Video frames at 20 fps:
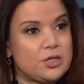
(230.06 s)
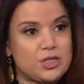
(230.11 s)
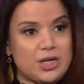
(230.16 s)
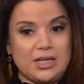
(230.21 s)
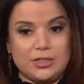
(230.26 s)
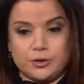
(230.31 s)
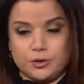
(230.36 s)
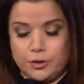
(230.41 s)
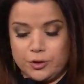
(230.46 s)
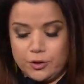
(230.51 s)
by
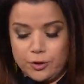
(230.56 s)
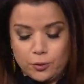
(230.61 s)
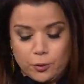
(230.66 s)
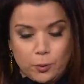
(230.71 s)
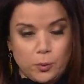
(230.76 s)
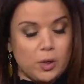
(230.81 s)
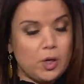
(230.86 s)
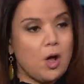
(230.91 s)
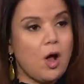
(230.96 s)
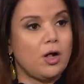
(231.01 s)
Nichelle Turner,
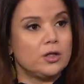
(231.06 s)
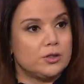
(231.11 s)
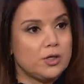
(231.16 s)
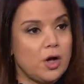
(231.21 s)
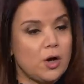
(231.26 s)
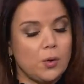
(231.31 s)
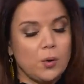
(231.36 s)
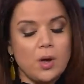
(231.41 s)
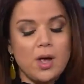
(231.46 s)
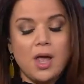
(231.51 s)
who we all
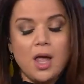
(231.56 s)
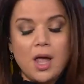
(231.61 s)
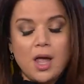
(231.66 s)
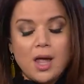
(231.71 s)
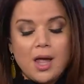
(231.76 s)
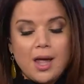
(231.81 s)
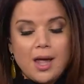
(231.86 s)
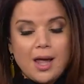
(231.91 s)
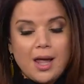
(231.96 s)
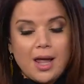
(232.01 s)
know.
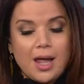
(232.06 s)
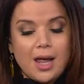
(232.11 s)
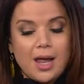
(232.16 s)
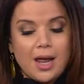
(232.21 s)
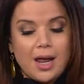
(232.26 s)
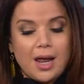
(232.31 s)
Mm-hmm.